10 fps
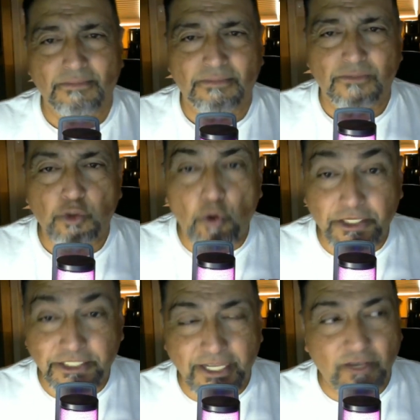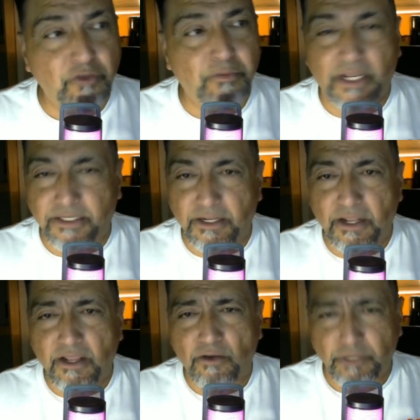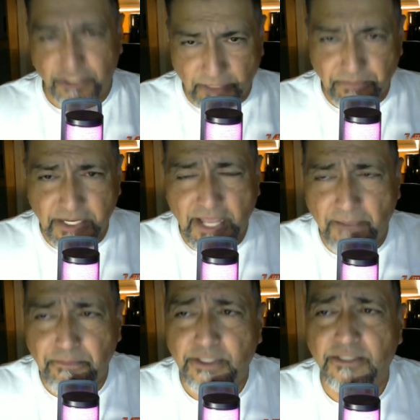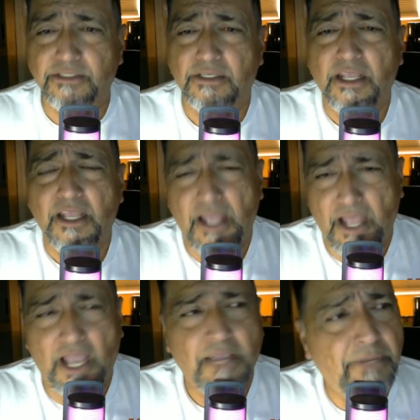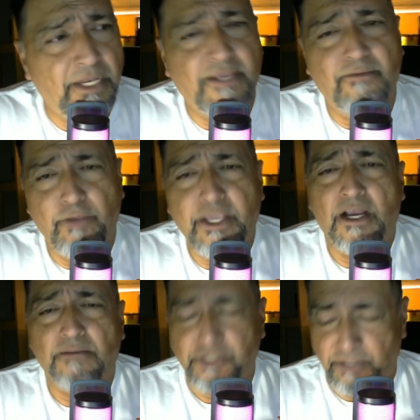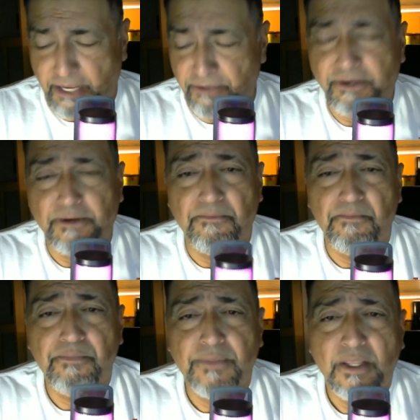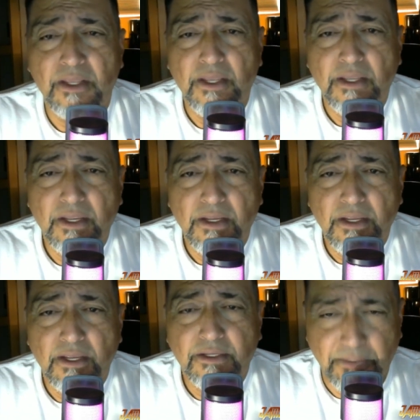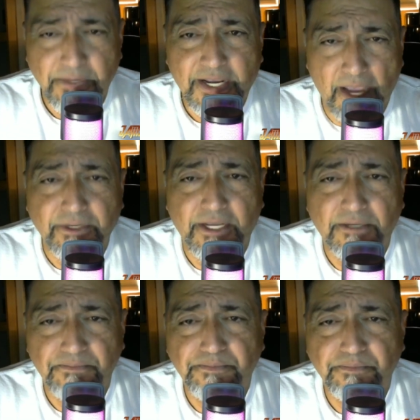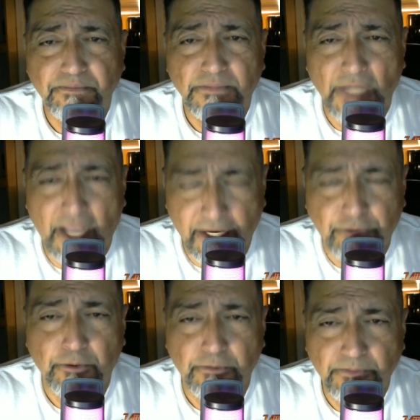to ourselves, but when something happens, I believe we come together. Dimmitt County. I do.